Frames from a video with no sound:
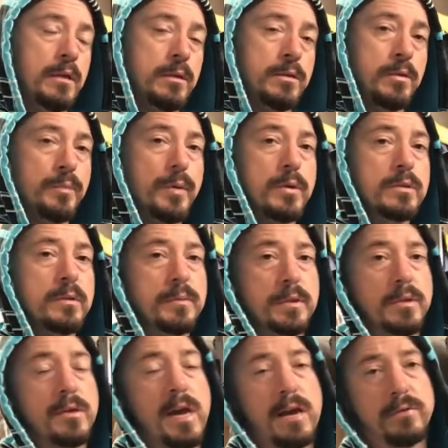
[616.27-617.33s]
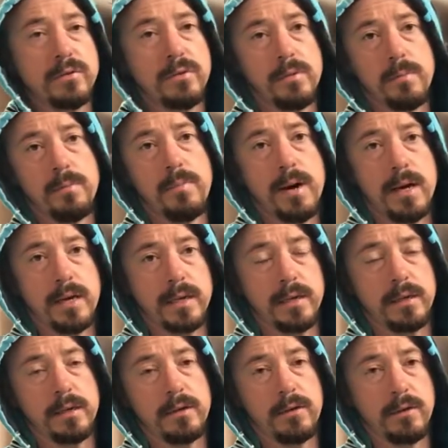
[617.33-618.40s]
supposedly you have to
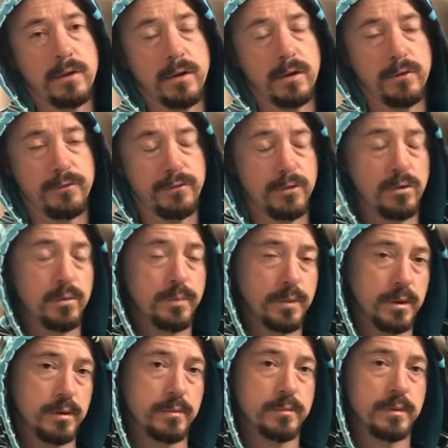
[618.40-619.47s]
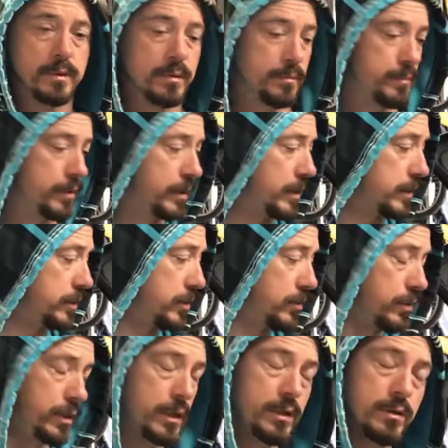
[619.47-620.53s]
buy a fuel pump because
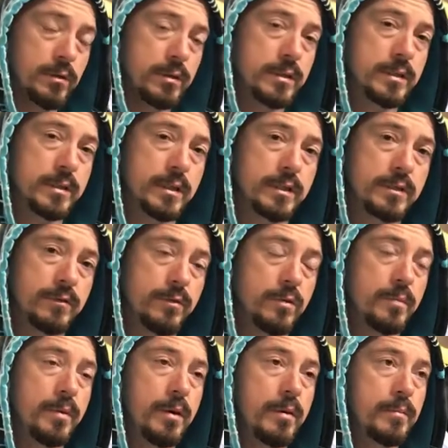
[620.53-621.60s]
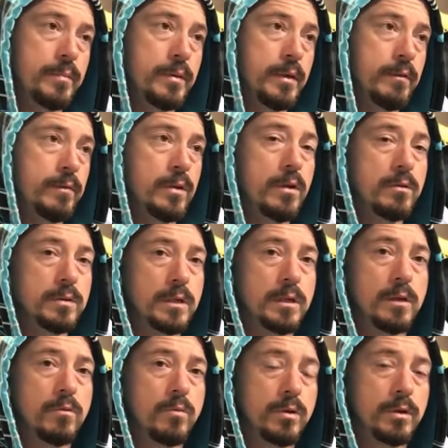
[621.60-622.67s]
your e36 fuel pump, even though it's
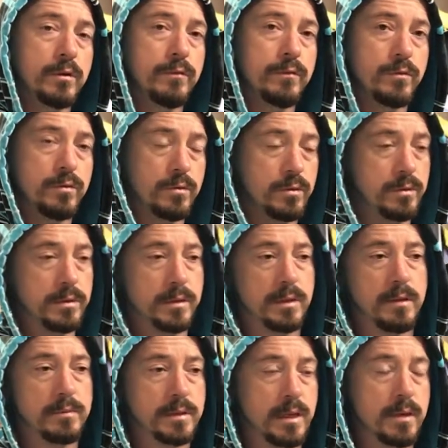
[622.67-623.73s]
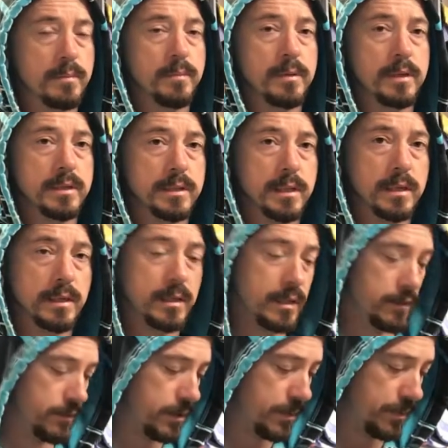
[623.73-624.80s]
gonna work for some time, but it's gonna
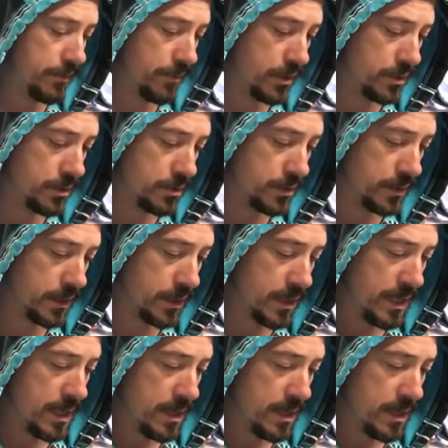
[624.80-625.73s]
give up eventually.